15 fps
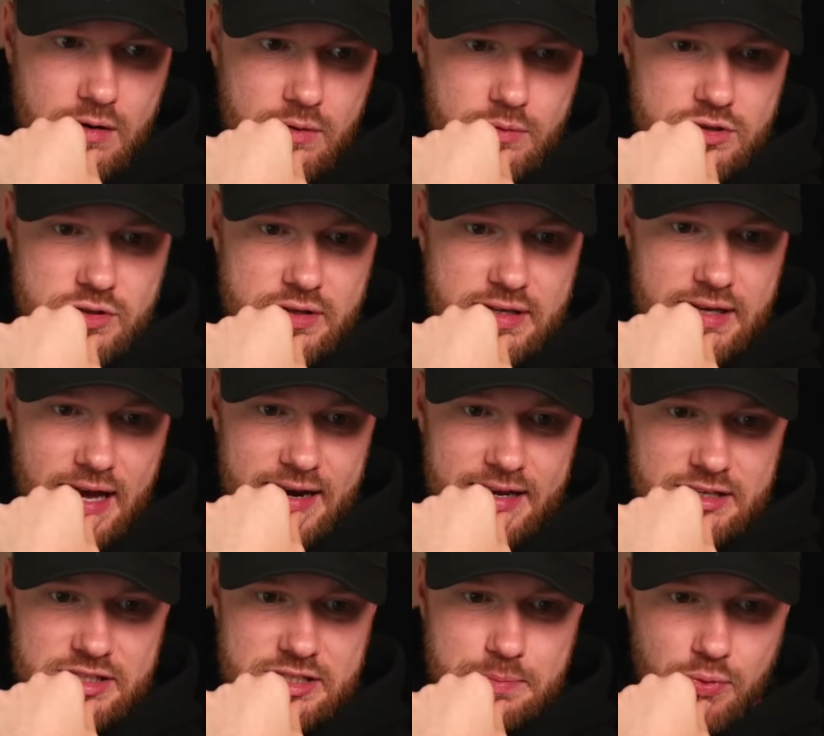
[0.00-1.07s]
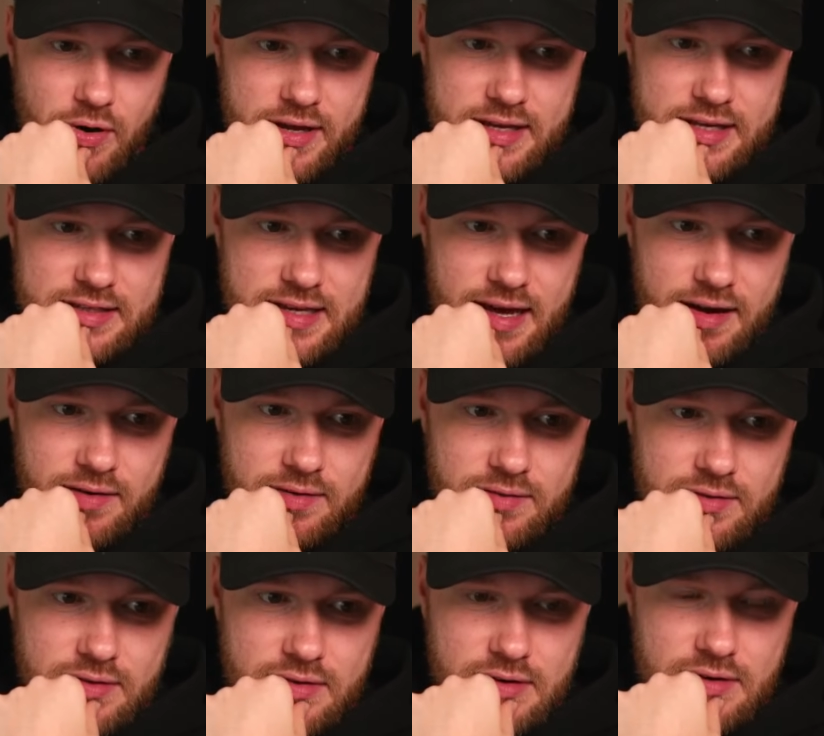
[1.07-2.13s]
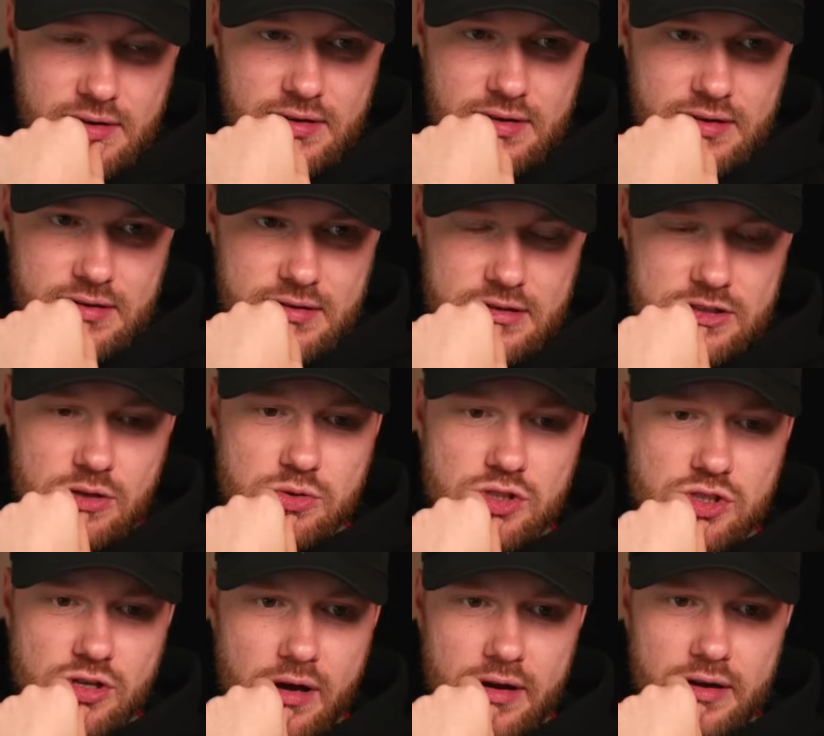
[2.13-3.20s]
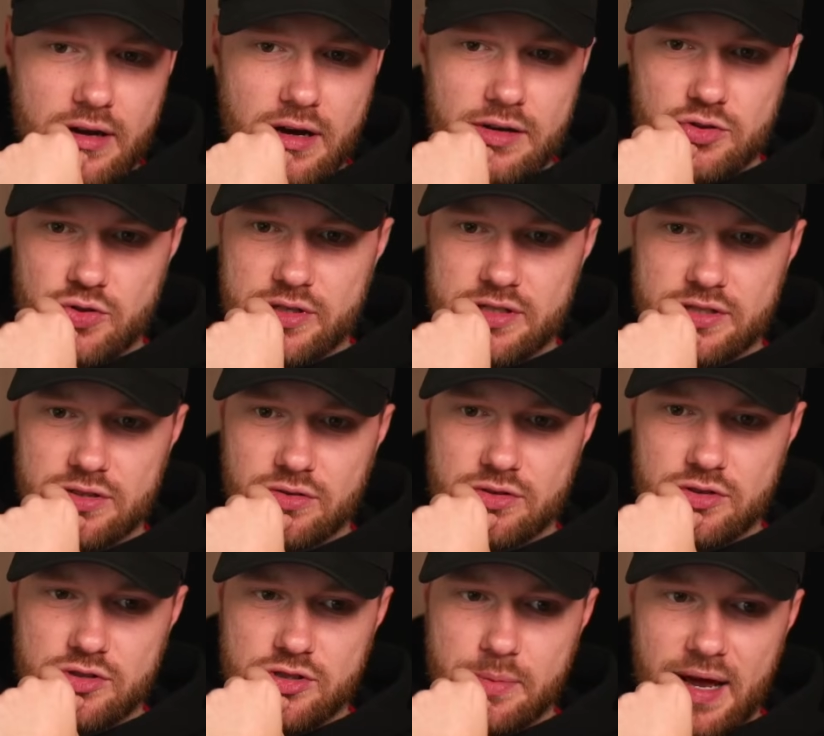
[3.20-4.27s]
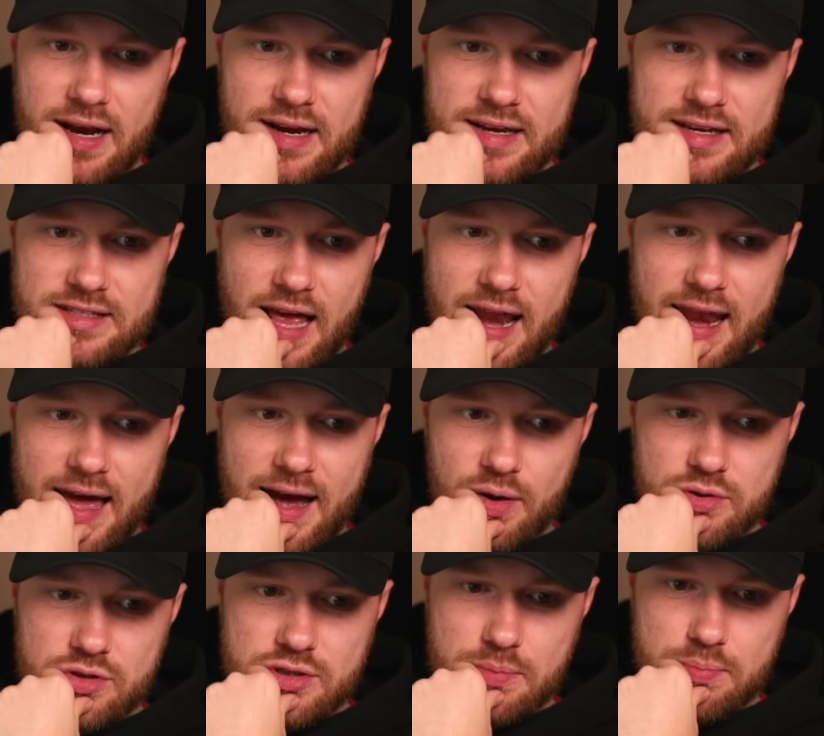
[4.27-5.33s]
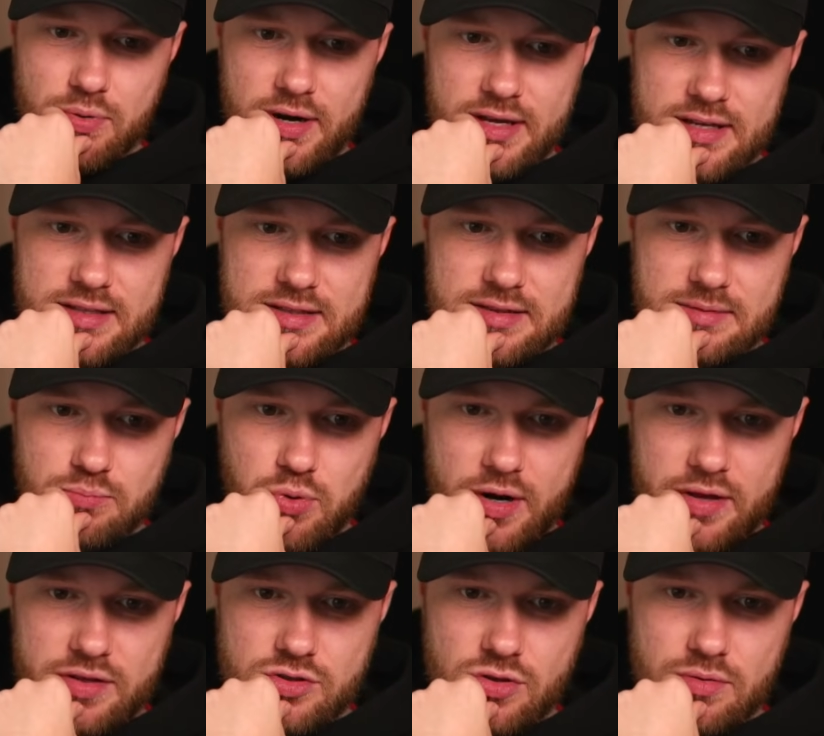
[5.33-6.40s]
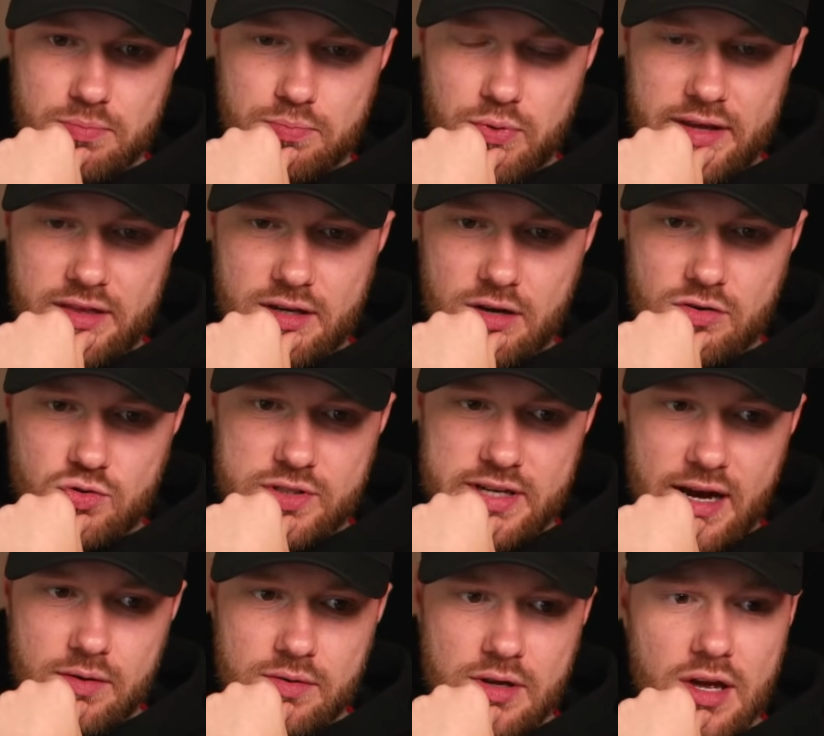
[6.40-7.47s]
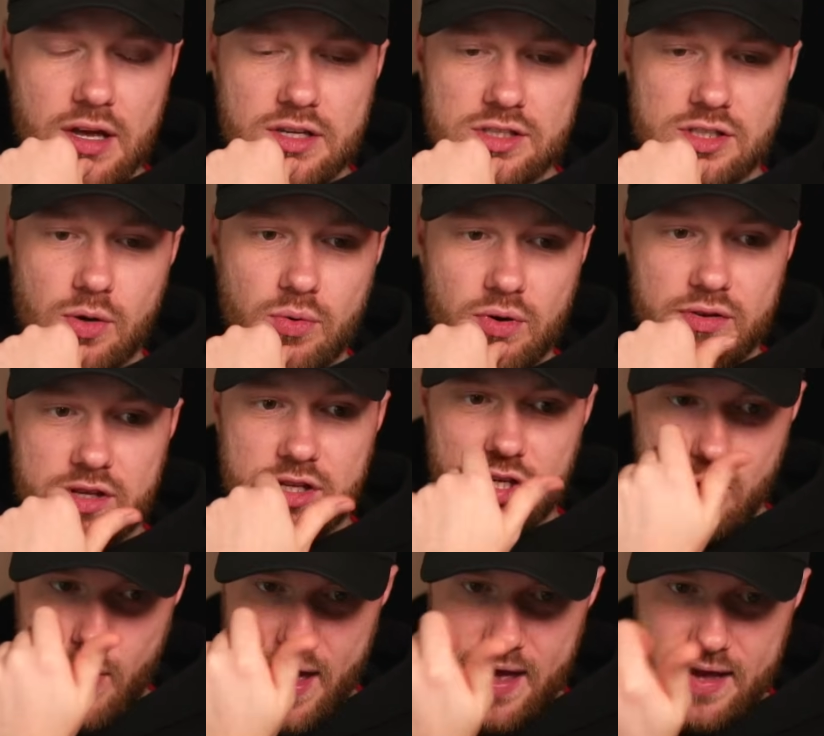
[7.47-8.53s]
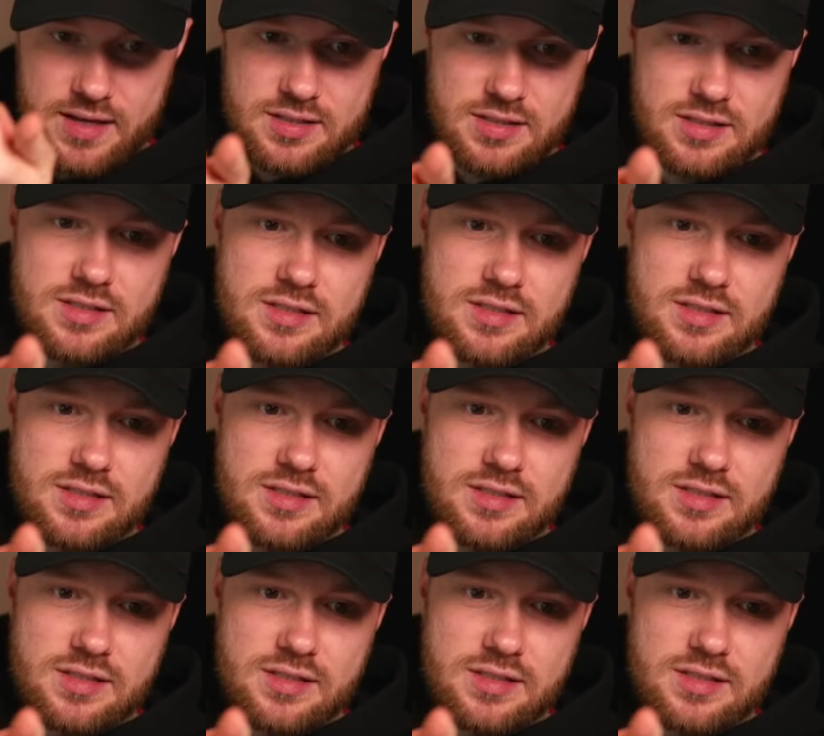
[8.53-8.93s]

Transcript: you can actually break it down. So certain countries on YouTube Analytics allow you to break the country down. So in the US,